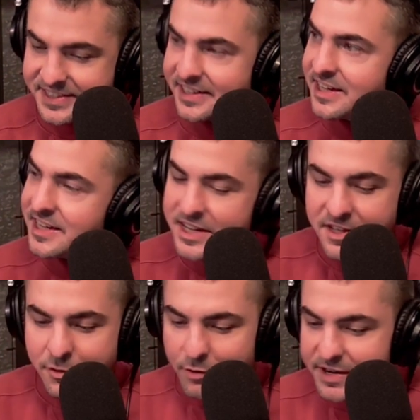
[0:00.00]
Like
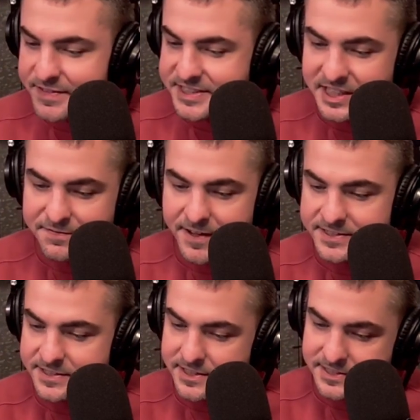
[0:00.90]
the Ravens'
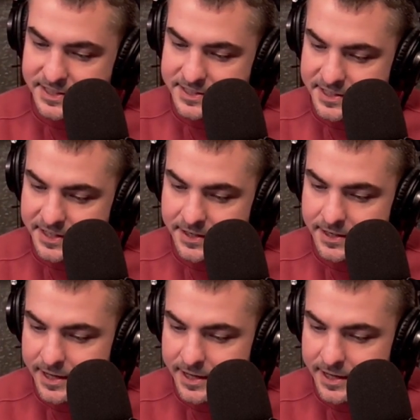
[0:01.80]
defense this season,